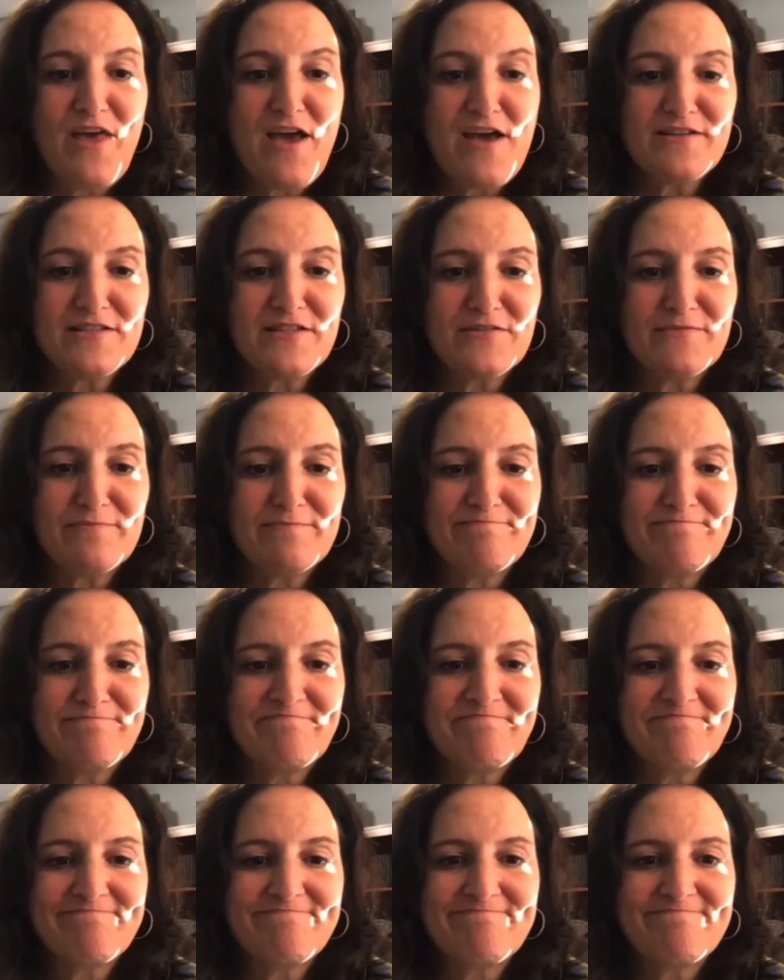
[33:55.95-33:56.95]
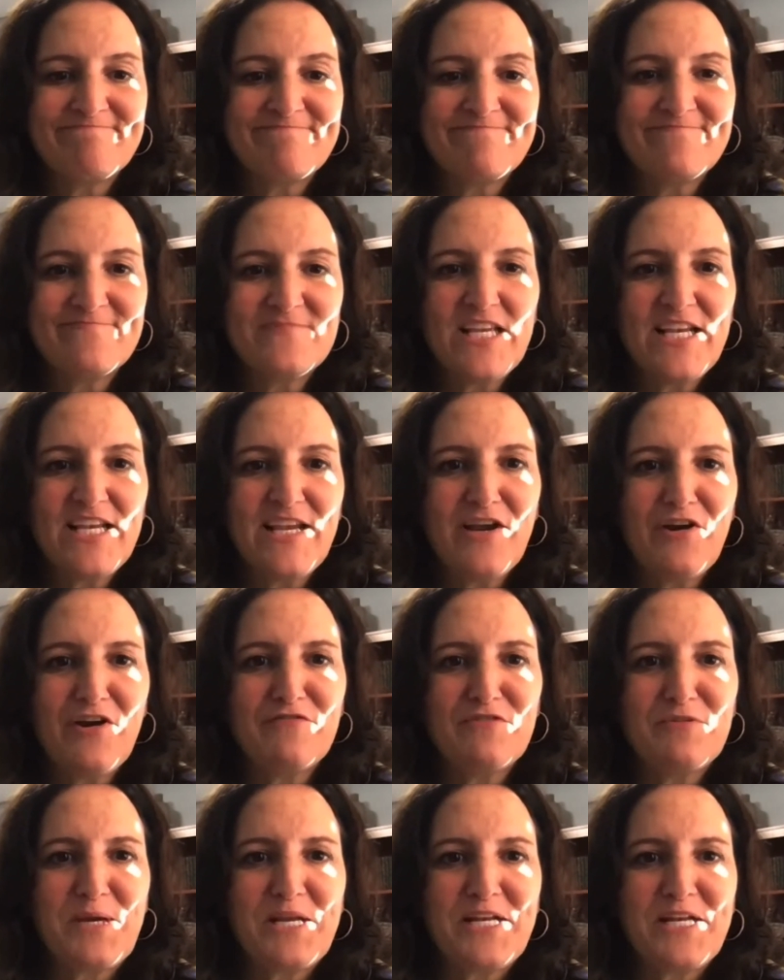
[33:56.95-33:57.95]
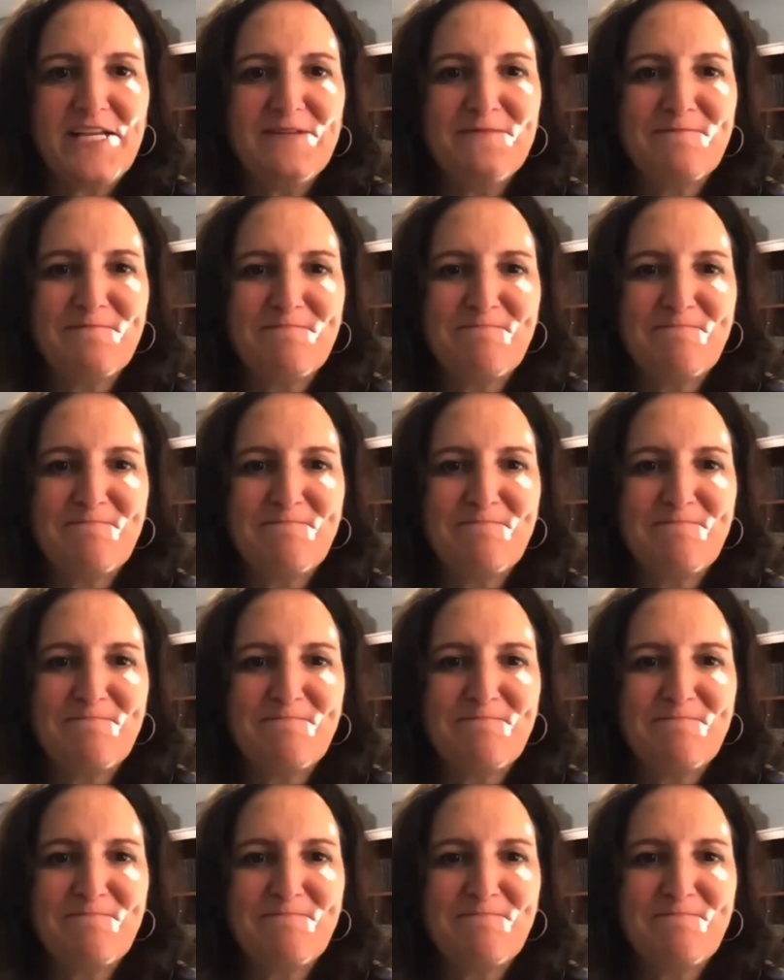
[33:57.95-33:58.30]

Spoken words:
us. Take care, everybody.